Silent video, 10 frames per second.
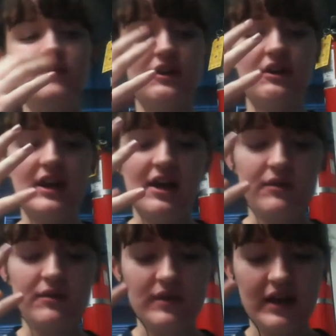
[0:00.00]
figuring
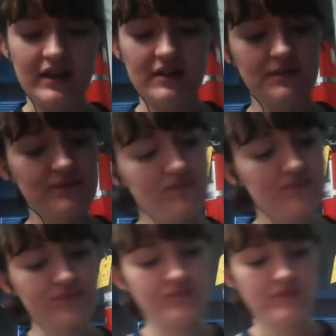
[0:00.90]
out like
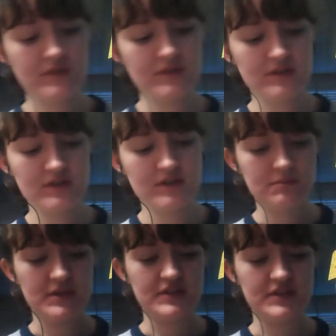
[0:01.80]

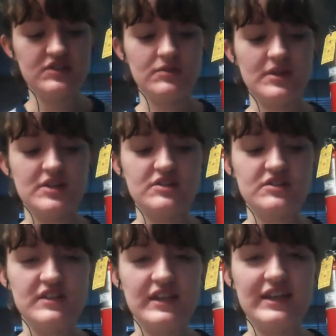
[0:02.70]
big
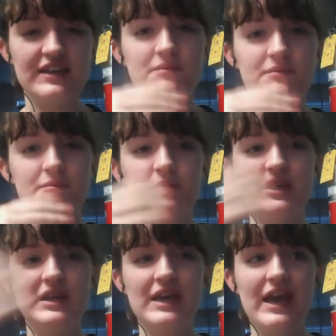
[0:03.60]
situations like
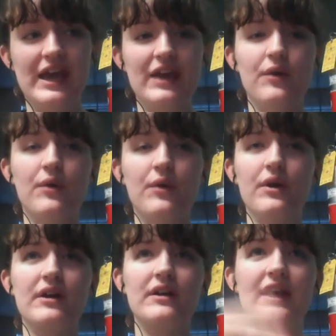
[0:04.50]
being gay
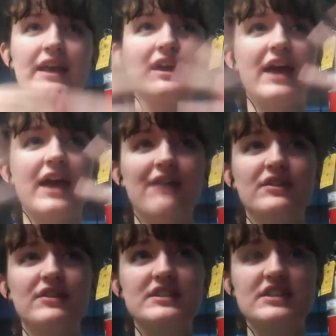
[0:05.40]
or like
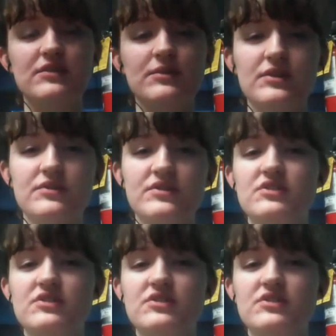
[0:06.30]
having to deal with those